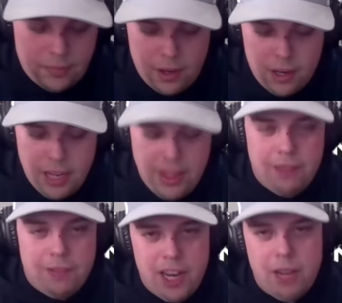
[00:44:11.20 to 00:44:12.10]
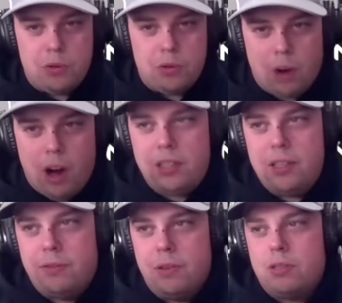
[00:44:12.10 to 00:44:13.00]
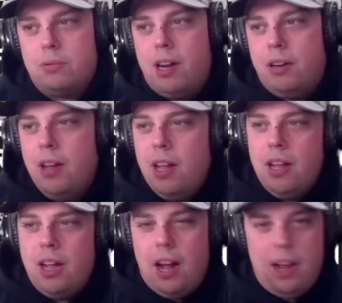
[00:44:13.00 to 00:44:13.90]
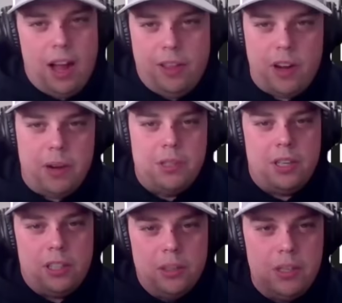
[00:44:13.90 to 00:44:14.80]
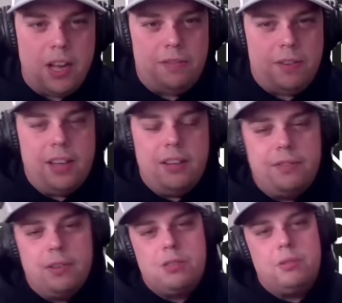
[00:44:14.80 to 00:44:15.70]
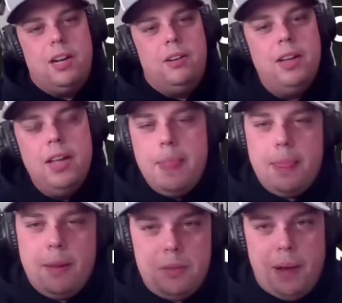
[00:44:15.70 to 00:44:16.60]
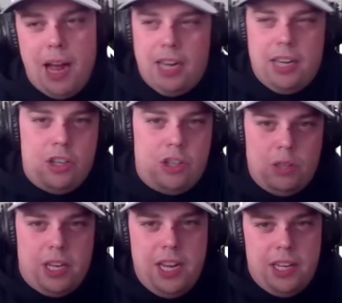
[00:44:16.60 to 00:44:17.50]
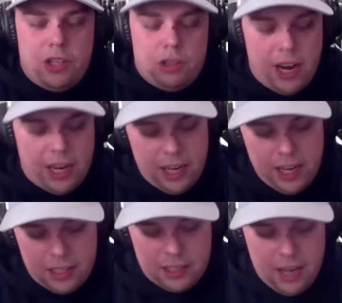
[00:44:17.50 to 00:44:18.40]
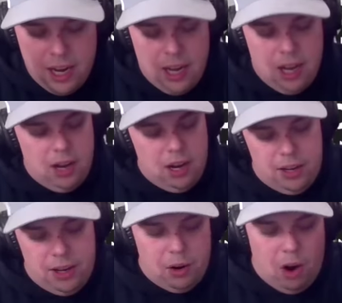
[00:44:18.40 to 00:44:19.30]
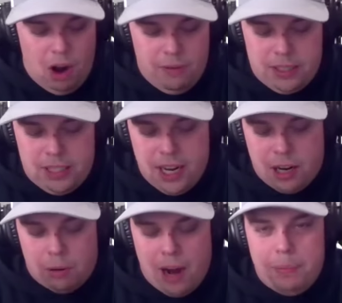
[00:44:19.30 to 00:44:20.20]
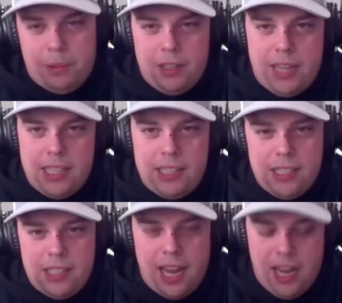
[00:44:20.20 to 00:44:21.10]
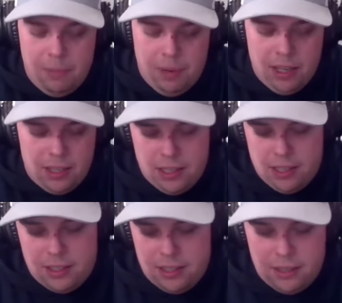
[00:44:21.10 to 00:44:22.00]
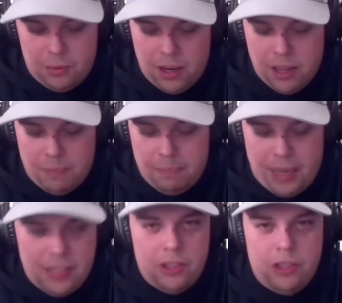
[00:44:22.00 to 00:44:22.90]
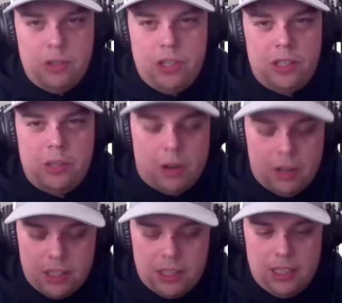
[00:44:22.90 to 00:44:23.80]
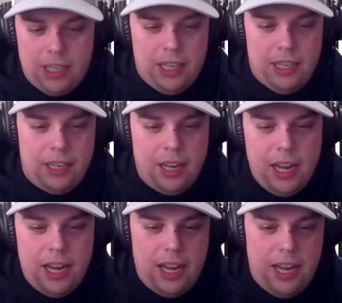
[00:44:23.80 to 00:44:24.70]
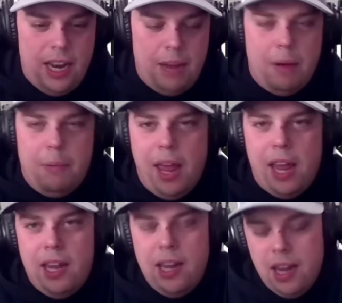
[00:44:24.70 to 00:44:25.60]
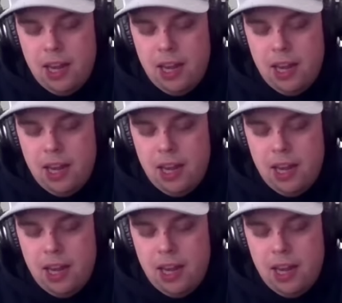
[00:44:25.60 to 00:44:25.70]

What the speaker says: In that fight, he was rocked in the first round. I thought he was going to lose that fight in the first round. Comes back and he shows that he can strike. He's, obviously a grappler. That's his game. He's one of the best jiu-jitsu artists in MMA.